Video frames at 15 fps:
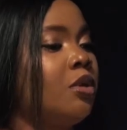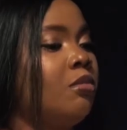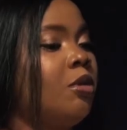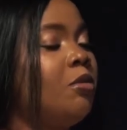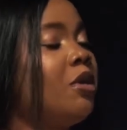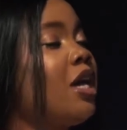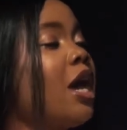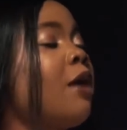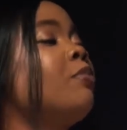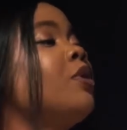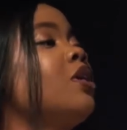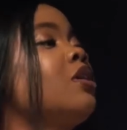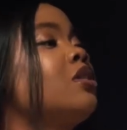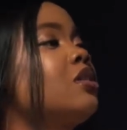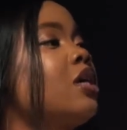maybe
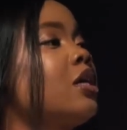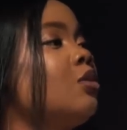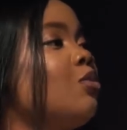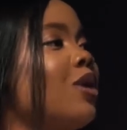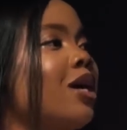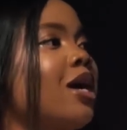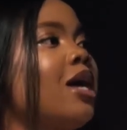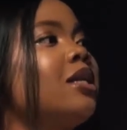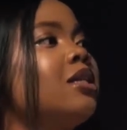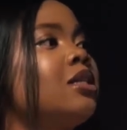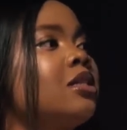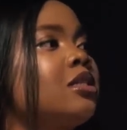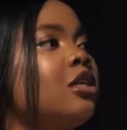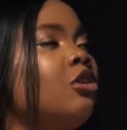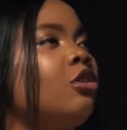epics like the
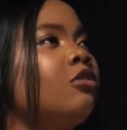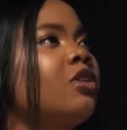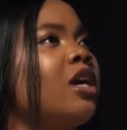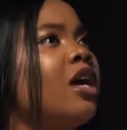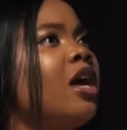Wakandas and all of that.